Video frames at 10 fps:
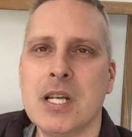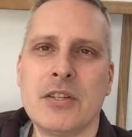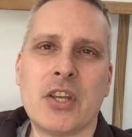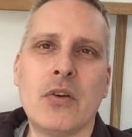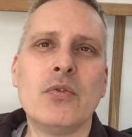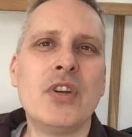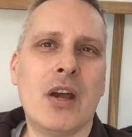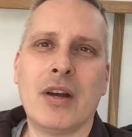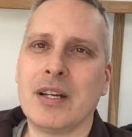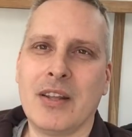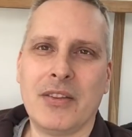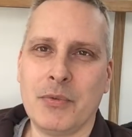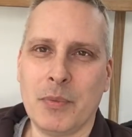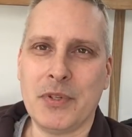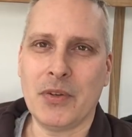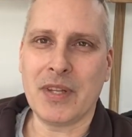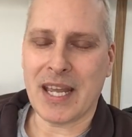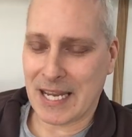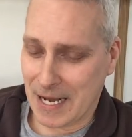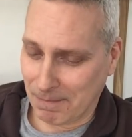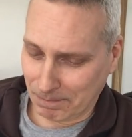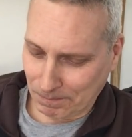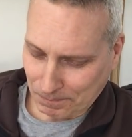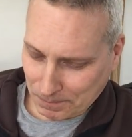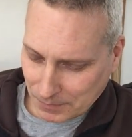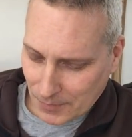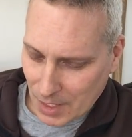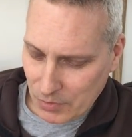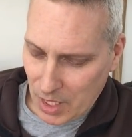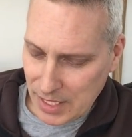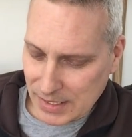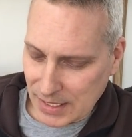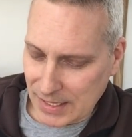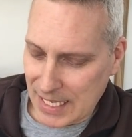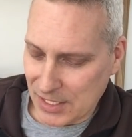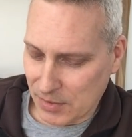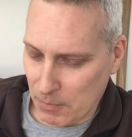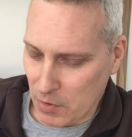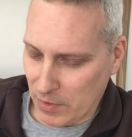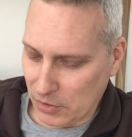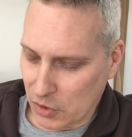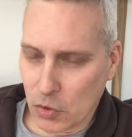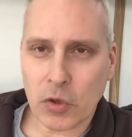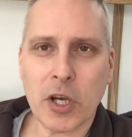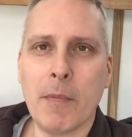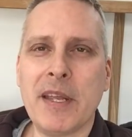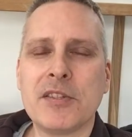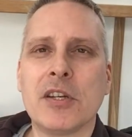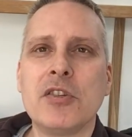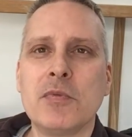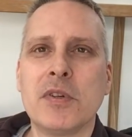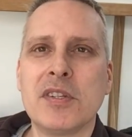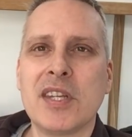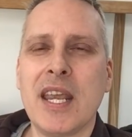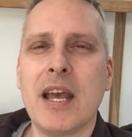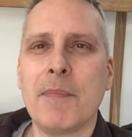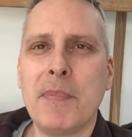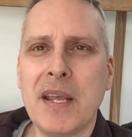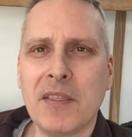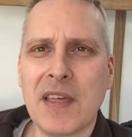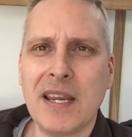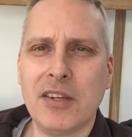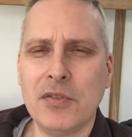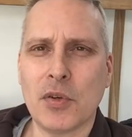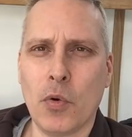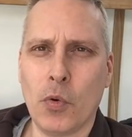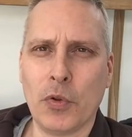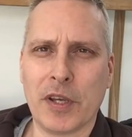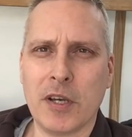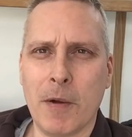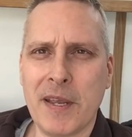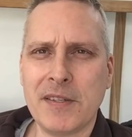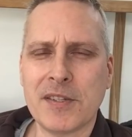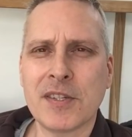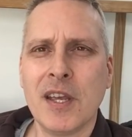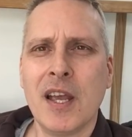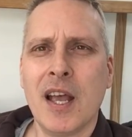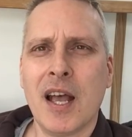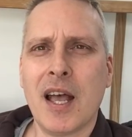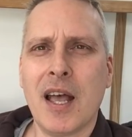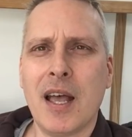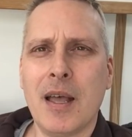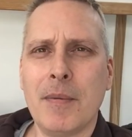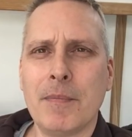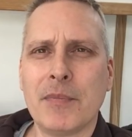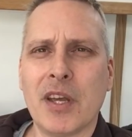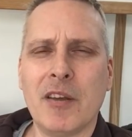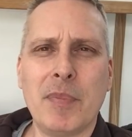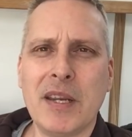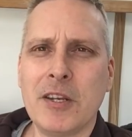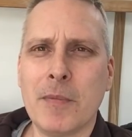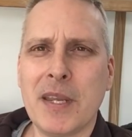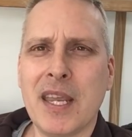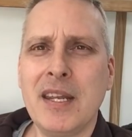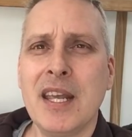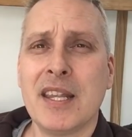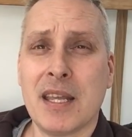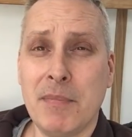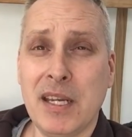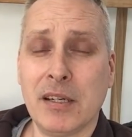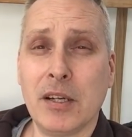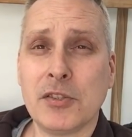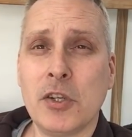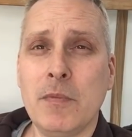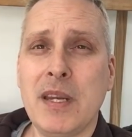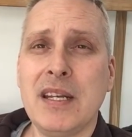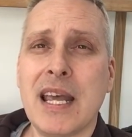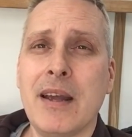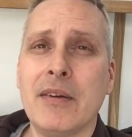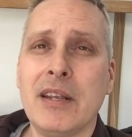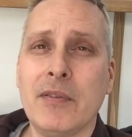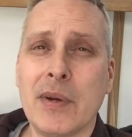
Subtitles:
So, no, I don't think we'll be doing that again. Right, let's move on to your comments. I just want to say a big thank you to all the comments that have been coming in. They mean a lot to me. Now, if